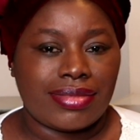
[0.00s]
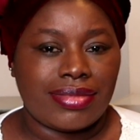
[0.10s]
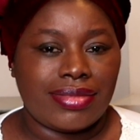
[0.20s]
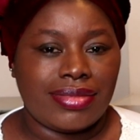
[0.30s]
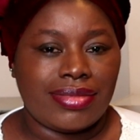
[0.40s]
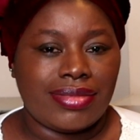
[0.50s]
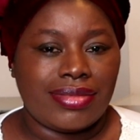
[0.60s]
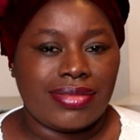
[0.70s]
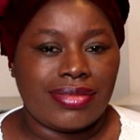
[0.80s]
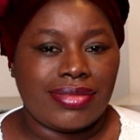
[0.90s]

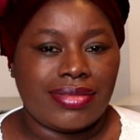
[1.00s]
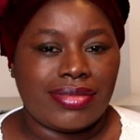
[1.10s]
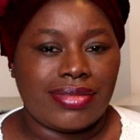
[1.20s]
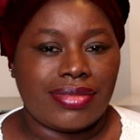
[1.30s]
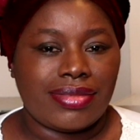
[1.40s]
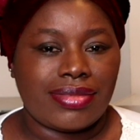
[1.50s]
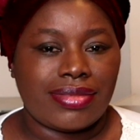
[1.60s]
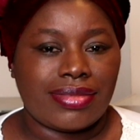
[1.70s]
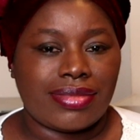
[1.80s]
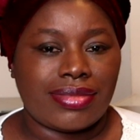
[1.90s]

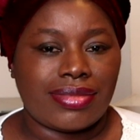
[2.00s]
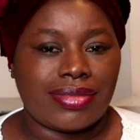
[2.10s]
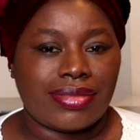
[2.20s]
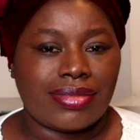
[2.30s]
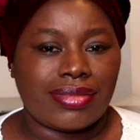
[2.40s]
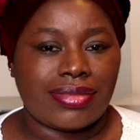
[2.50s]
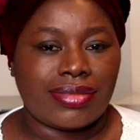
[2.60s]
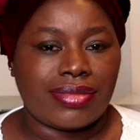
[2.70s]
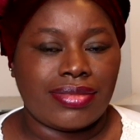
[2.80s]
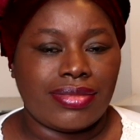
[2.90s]

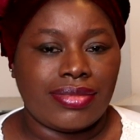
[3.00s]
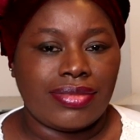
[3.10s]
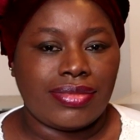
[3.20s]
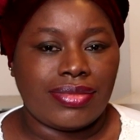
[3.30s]
[no speech]